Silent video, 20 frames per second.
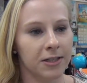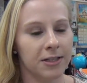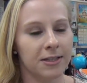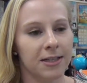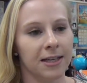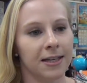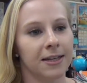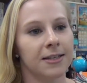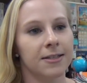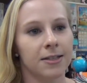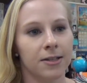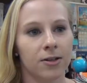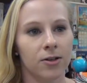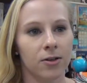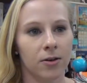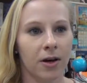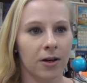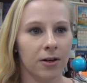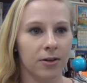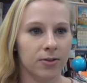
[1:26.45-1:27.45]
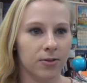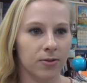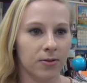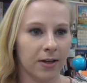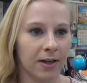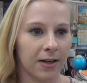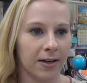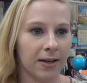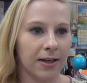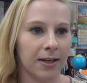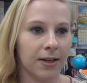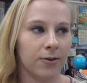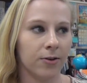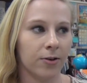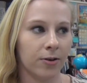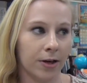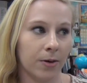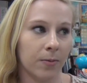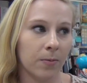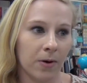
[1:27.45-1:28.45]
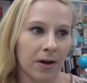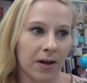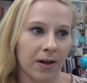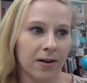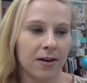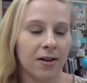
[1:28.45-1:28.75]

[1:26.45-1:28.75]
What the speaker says: and I didn't know how to do that in grade 1.